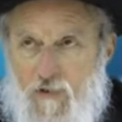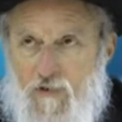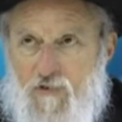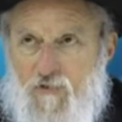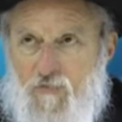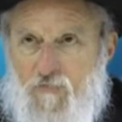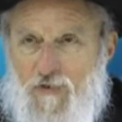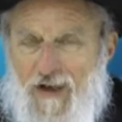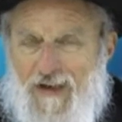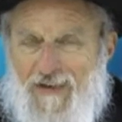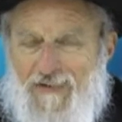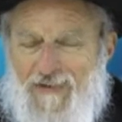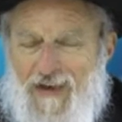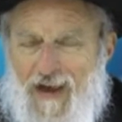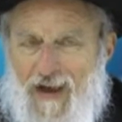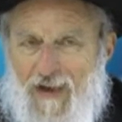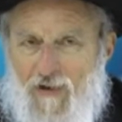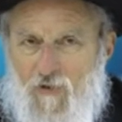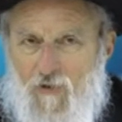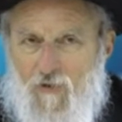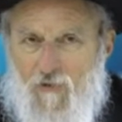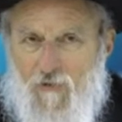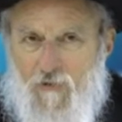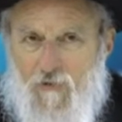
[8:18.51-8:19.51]
It's a
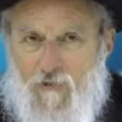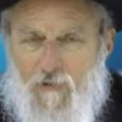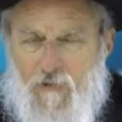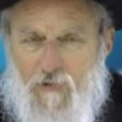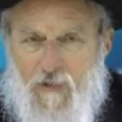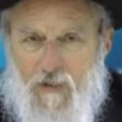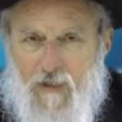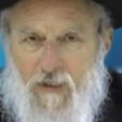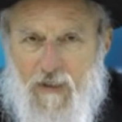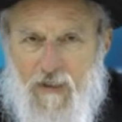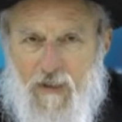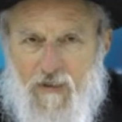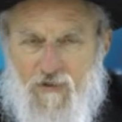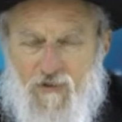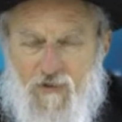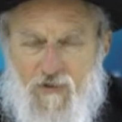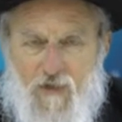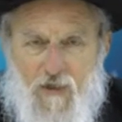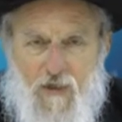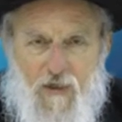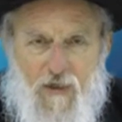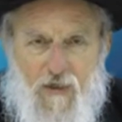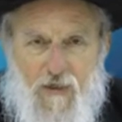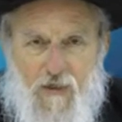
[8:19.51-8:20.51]
rectangle, and it's
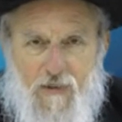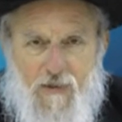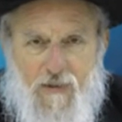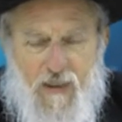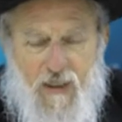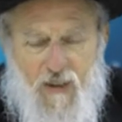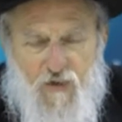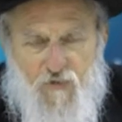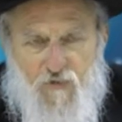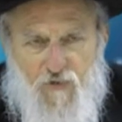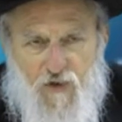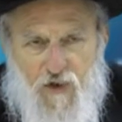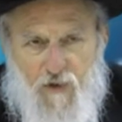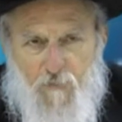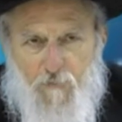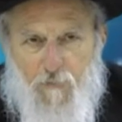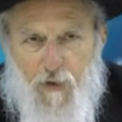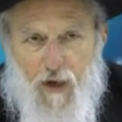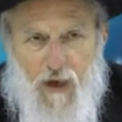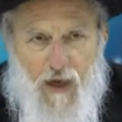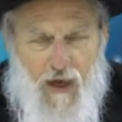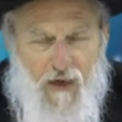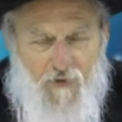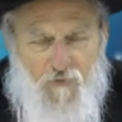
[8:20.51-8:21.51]
six feet
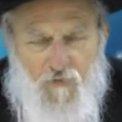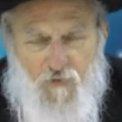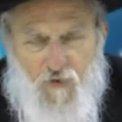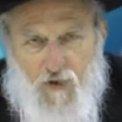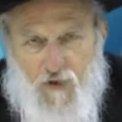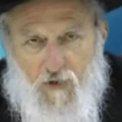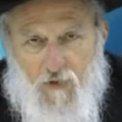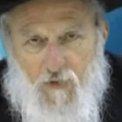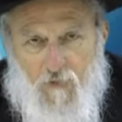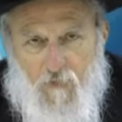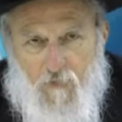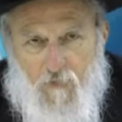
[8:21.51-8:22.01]
by eight feet.